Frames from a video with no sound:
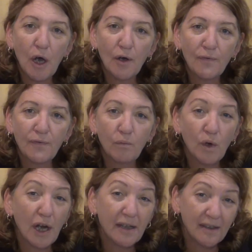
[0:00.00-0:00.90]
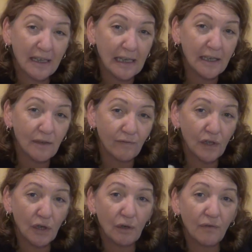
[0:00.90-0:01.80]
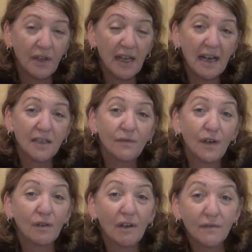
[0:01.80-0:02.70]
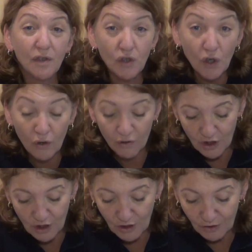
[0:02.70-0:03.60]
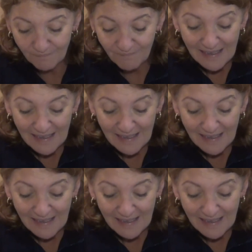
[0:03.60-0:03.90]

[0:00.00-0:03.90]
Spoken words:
of what I think is a photographer that has photographed a dog show.